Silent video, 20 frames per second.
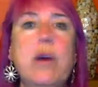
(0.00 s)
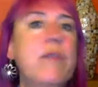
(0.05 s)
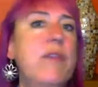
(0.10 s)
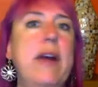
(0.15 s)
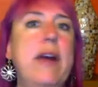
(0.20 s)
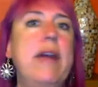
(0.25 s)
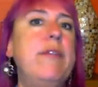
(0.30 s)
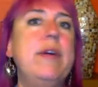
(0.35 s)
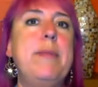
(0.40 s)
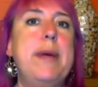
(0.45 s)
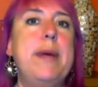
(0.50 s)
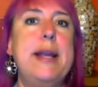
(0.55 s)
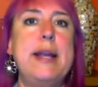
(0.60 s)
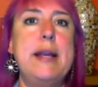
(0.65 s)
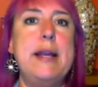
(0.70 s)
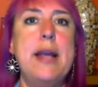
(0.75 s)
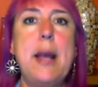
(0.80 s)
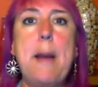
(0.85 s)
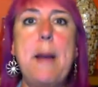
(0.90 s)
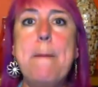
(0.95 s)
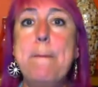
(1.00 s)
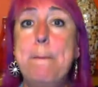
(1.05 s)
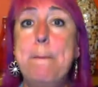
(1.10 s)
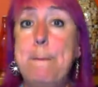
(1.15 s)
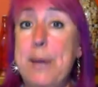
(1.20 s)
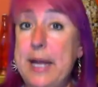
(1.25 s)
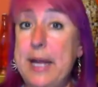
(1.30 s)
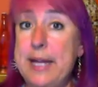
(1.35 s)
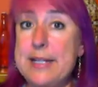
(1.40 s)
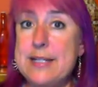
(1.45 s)
for everybody,
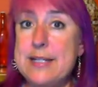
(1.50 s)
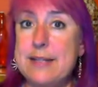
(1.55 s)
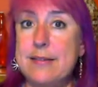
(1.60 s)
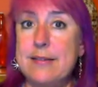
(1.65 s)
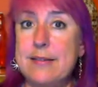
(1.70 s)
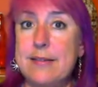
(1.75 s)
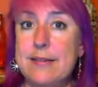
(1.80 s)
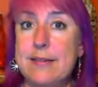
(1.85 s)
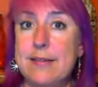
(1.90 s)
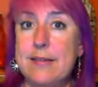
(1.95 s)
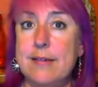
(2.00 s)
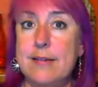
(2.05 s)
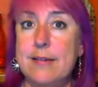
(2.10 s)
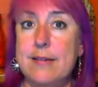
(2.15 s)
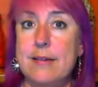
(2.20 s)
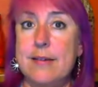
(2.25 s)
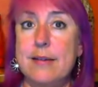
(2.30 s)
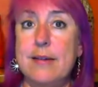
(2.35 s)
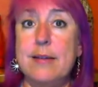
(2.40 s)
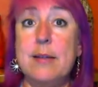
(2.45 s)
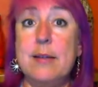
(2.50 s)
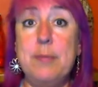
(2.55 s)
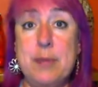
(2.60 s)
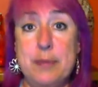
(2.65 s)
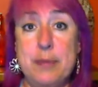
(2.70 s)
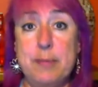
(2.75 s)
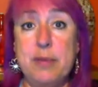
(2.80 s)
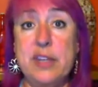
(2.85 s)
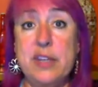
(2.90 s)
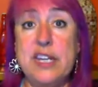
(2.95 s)
but the
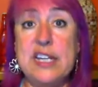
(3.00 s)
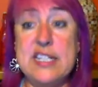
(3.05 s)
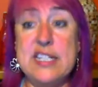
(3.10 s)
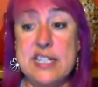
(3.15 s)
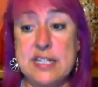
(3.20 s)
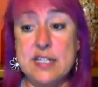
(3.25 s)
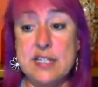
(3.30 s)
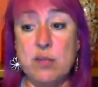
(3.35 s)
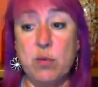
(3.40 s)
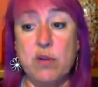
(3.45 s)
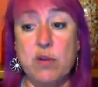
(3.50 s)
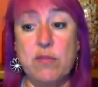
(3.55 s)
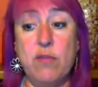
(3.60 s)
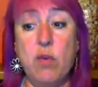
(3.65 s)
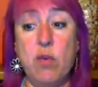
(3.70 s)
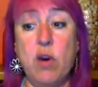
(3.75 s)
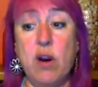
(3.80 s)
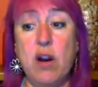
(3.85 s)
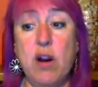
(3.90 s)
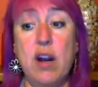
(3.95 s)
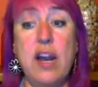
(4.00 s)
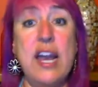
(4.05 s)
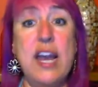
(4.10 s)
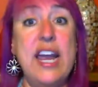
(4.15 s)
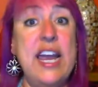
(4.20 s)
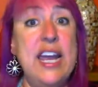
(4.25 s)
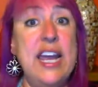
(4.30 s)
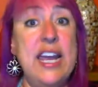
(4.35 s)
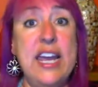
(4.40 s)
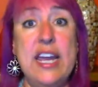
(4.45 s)
people that it does work for,
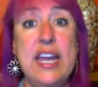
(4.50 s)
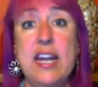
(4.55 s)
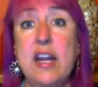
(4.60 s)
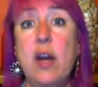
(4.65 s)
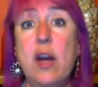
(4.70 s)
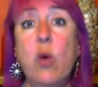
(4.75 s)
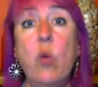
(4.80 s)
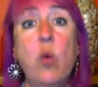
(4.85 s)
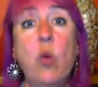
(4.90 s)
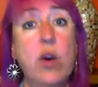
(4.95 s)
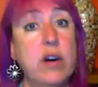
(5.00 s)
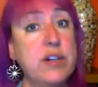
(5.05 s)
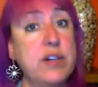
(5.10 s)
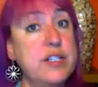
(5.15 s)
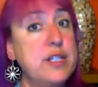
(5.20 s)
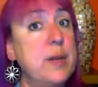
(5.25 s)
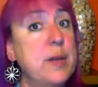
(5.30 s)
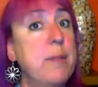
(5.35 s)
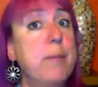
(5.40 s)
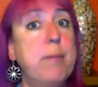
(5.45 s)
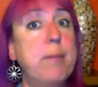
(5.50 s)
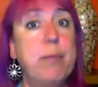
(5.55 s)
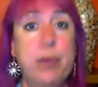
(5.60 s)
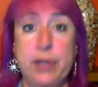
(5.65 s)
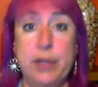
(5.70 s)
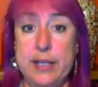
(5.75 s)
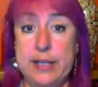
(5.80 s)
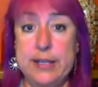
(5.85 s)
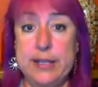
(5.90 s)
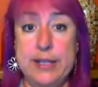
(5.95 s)
it works
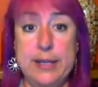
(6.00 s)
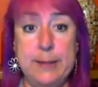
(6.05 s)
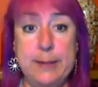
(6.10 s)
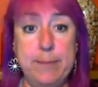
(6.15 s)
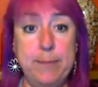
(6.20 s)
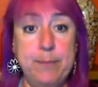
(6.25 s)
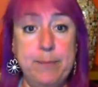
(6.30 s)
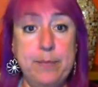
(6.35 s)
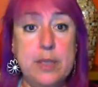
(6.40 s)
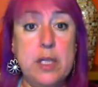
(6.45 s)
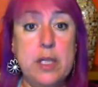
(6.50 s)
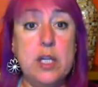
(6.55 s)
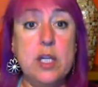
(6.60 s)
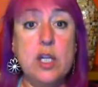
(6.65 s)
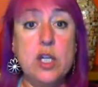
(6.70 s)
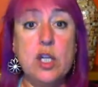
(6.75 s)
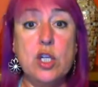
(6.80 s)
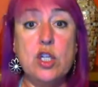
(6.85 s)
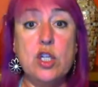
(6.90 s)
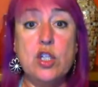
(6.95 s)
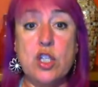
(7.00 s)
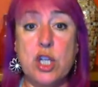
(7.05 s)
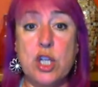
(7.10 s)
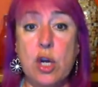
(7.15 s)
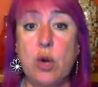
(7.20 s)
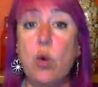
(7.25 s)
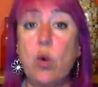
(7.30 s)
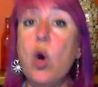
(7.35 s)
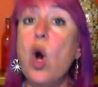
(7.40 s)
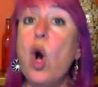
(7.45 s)
brilliantly.
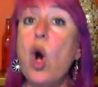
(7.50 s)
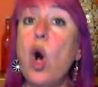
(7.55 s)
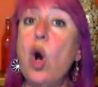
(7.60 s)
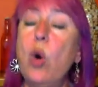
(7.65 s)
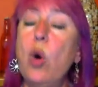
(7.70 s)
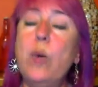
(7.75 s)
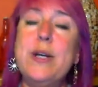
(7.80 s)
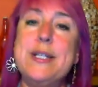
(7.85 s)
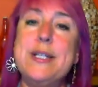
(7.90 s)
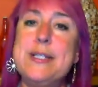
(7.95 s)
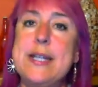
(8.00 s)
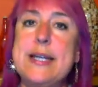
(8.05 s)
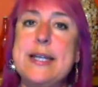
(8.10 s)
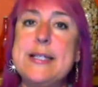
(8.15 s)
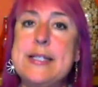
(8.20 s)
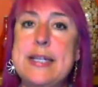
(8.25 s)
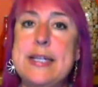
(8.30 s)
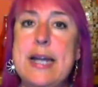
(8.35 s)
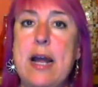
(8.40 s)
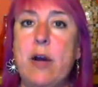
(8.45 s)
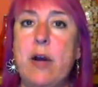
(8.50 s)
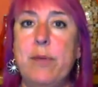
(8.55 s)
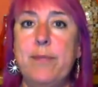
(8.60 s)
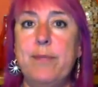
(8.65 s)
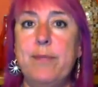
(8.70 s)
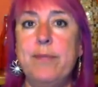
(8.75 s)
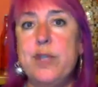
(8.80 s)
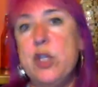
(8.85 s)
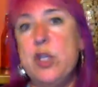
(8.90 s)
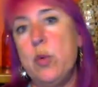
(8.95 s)
So always test it out.
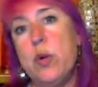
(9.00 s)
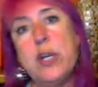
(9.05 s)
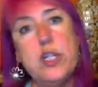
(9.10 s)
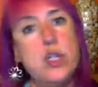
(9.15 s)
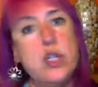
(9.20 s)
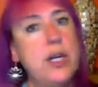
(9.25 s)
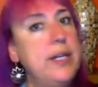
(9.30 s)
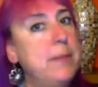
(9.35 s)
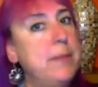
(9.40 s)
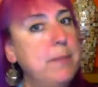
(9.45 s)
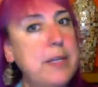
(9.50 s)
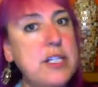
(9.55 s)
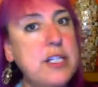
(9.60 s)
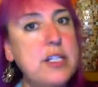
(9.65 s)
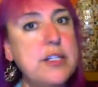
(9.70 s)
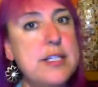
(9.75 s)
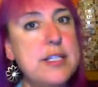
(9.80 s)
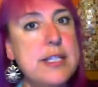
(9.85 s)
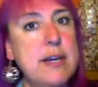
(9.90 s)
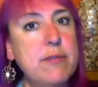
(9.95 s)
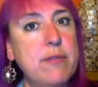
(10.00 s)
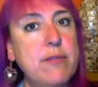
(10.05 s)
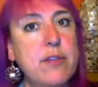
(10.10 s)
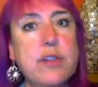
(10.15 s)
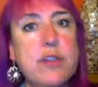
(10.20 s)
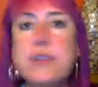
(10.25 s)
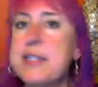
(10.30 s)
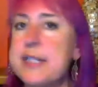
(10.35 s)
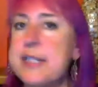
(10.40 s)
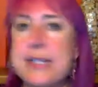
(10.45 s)
You want to try the mental stuff
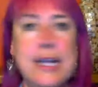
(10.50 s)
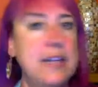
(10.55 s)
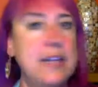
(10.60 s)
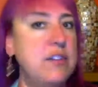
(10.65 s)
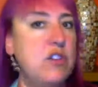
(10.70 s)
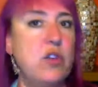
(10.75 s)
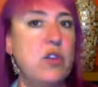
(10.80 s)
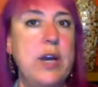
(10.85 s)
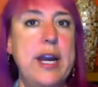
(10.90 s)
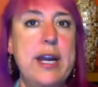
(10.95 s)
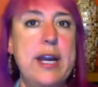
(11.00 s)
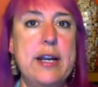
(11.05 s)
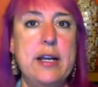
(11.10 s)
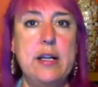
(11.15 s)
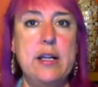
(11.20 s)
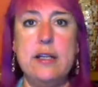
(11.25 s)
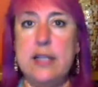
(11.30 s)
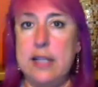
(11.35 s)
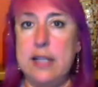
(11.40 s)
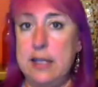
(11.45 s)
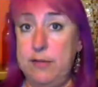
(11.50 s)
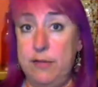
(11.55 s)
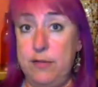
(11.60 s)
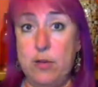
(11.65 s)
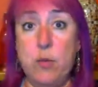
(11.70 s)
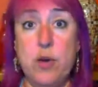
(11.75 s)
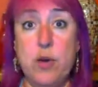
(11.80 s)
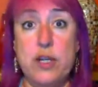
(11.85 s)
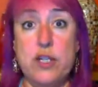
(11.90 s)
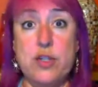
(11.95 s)
first? That's great. And then if
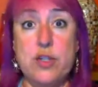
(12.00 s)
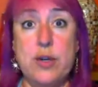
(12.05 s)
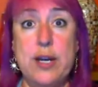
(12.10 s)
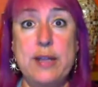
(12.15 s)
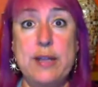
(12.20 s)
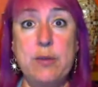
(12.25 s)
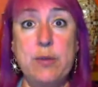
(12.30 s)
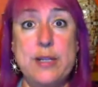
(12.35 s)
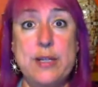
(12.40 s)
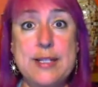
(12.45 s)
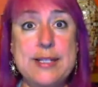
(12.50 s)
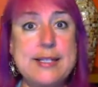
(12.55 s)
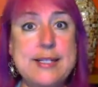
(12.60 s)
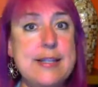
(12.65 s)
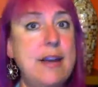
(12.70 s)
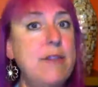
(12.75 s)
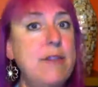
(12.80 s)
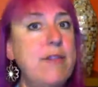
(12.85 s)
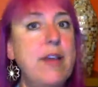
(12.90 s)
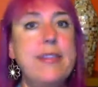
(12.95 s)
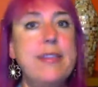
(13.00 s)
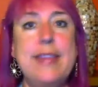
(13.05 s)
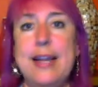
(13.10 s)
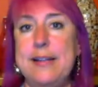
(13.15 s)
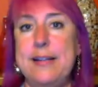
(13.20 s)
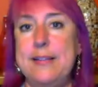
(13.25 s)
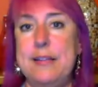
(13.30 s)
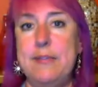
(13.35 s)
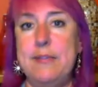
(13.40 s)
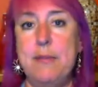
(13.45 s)
you want to try the written stuff,
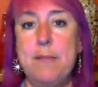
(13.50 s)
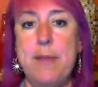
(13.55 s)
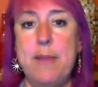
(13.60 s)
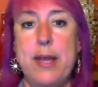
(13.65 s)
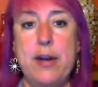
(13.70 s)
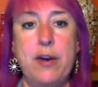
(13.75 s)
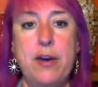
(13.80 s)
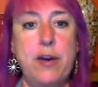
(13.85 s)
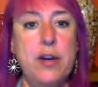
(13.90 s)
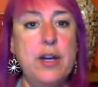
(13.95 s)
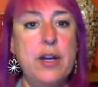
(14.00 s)
that's even better.